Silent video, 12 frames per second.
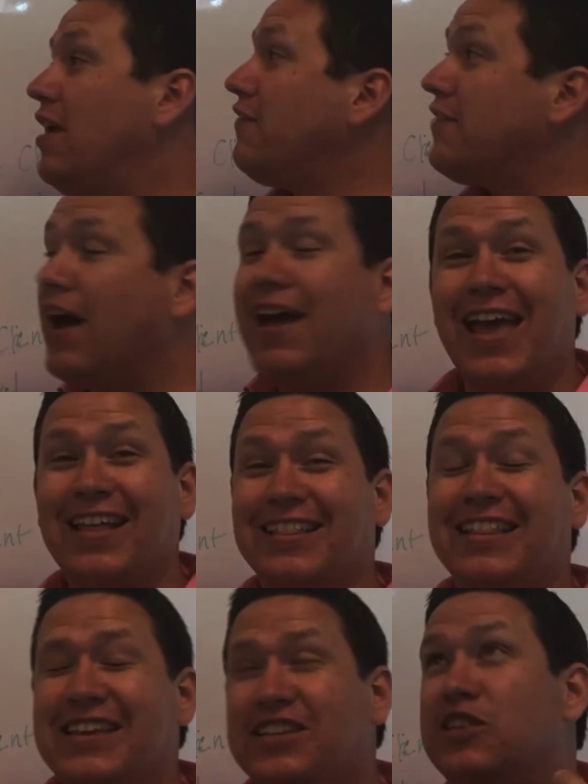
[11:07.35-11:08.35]
If not, at
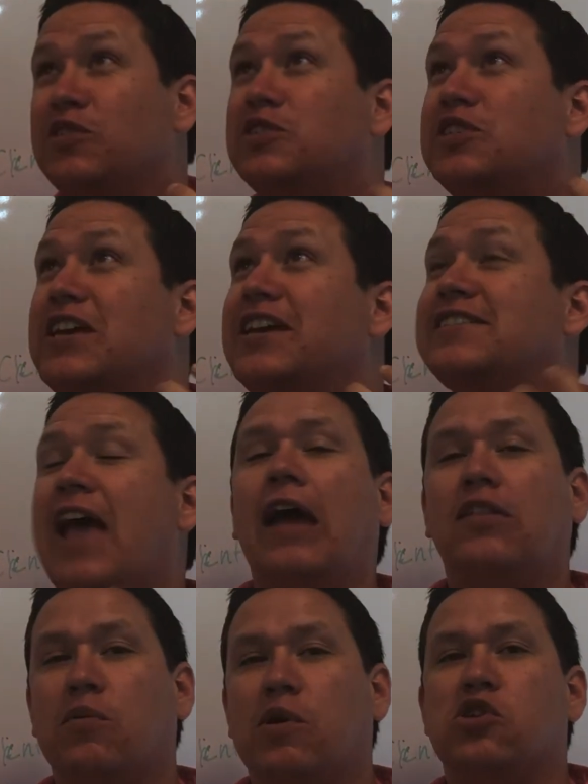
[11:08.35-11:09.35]
least you'll see
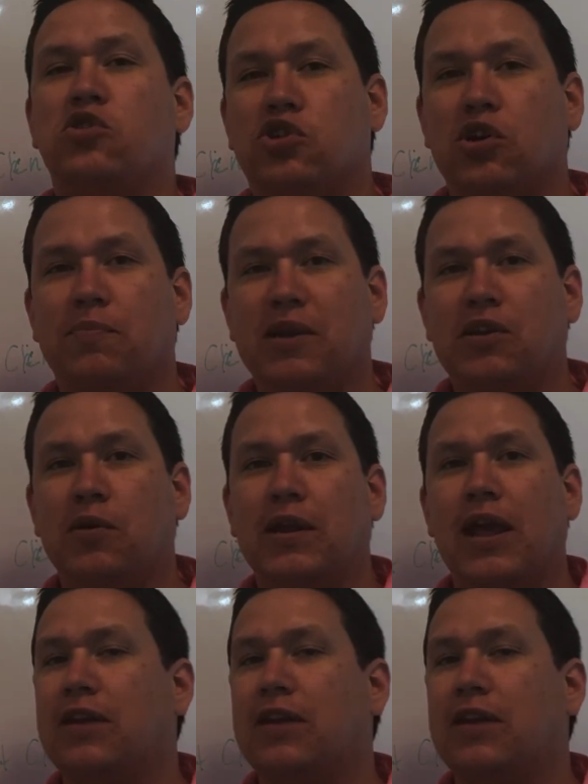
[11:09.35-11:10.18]
exactly what you should be doing,